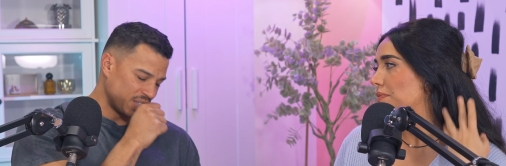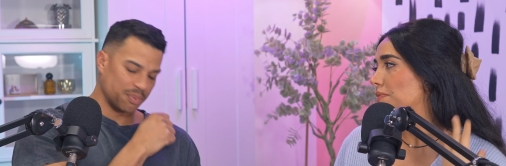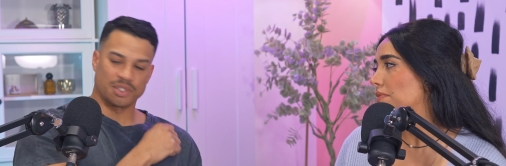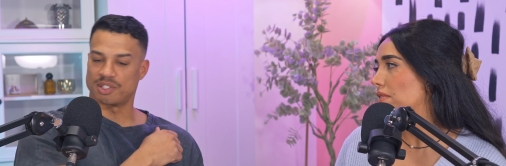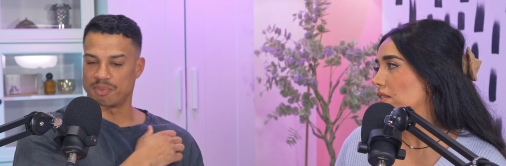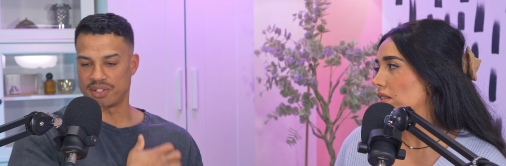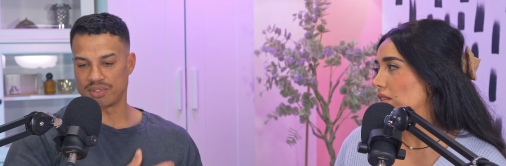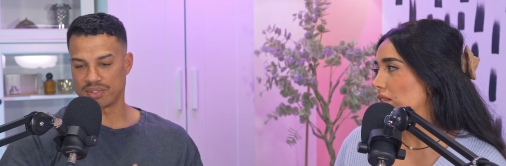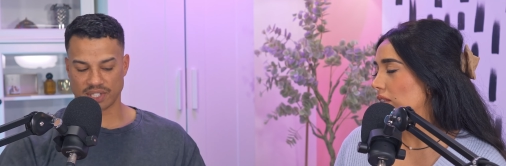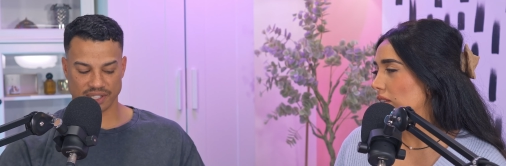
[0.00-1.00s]
Speaker 1: something's in my
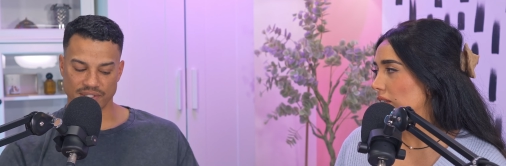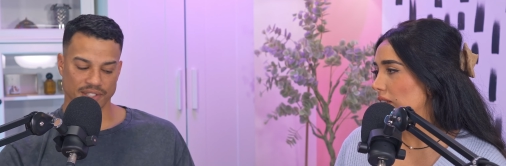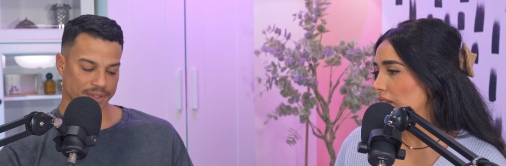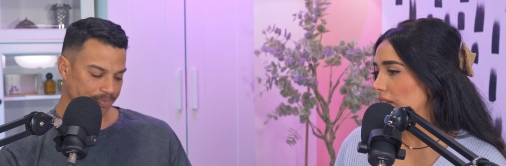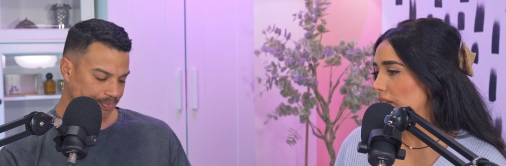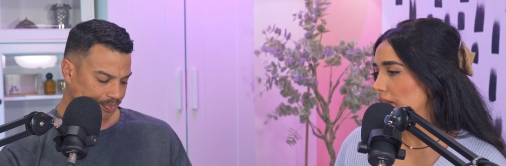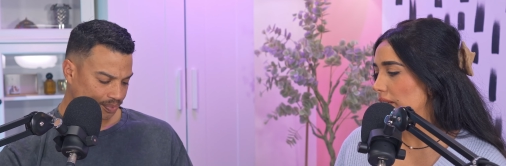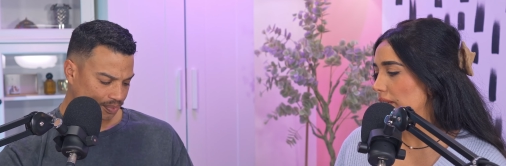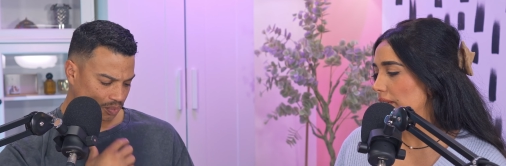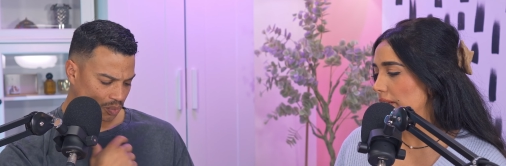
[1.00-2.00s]
throat, guys. Sorry.
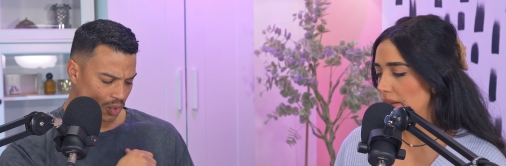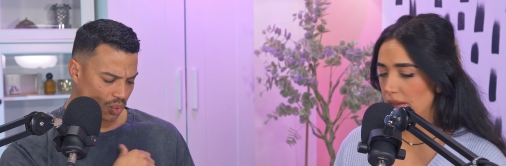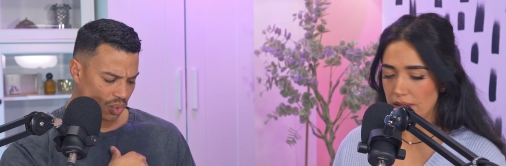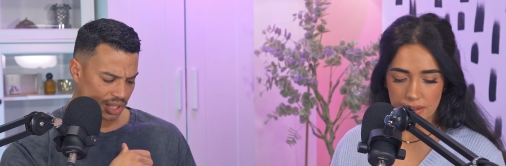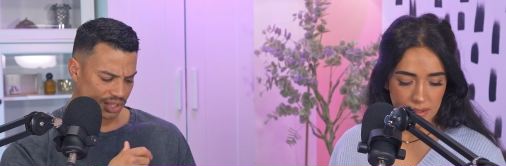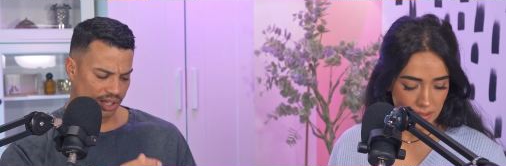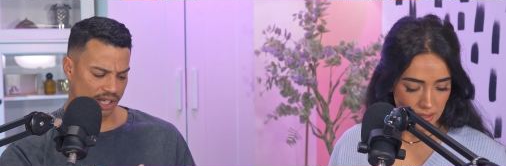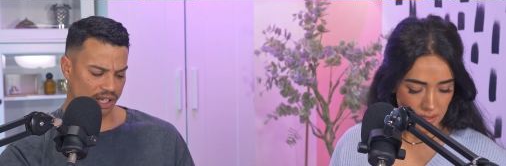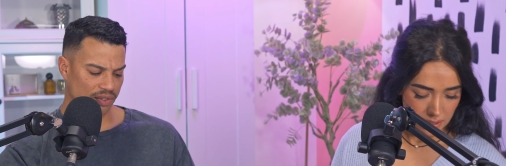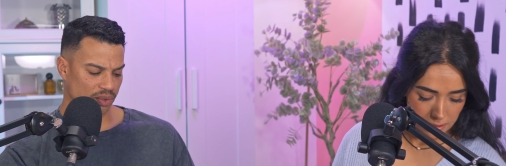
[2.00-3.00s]
We want to
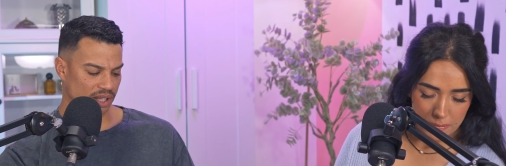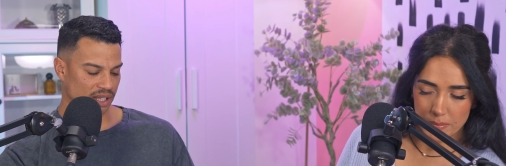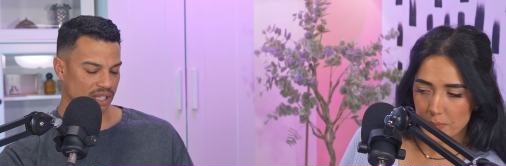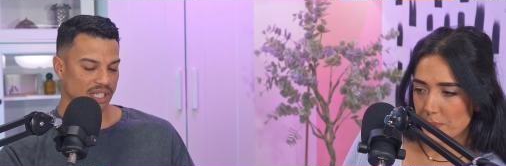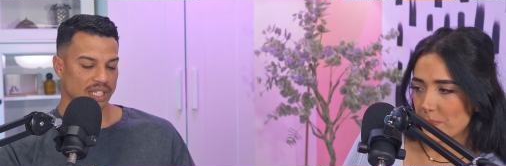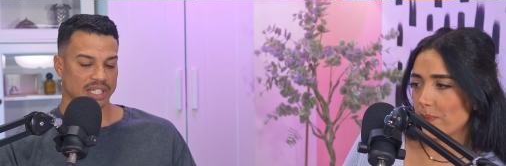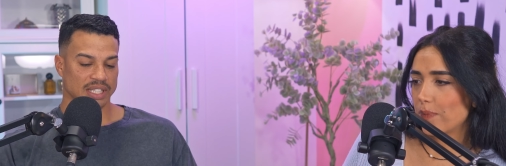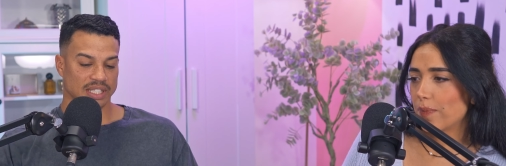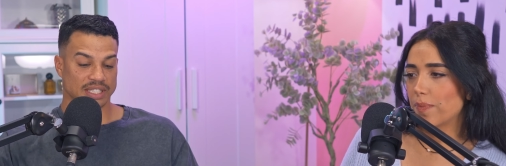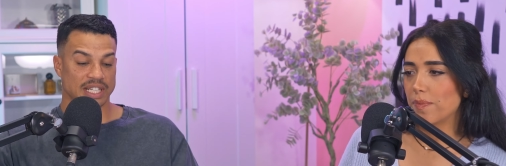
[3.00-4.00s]
start it off with
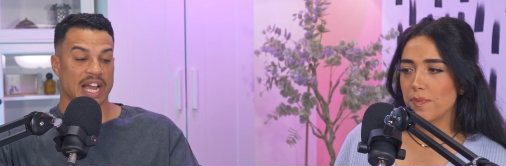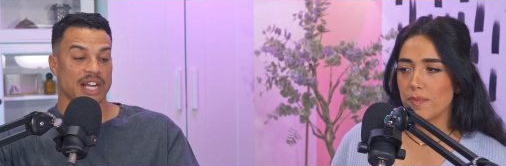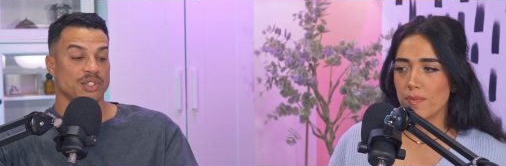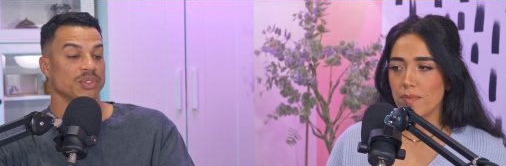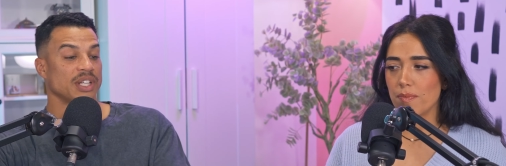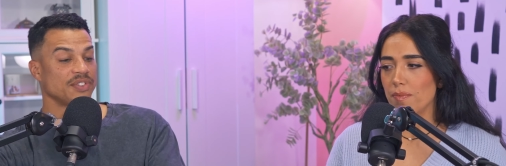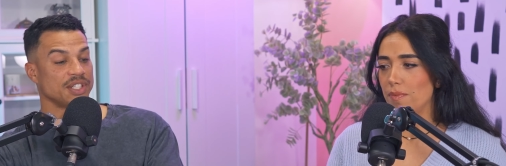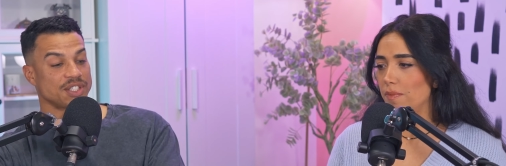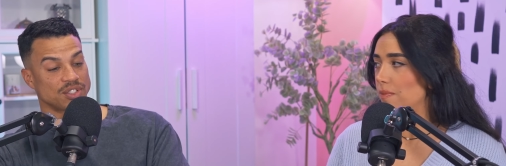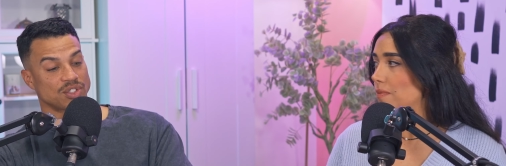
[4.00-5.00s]
like the actual
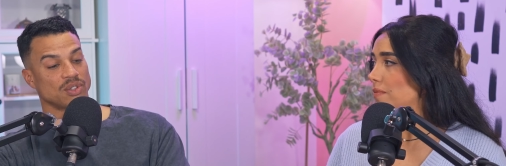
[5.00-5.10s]
definition.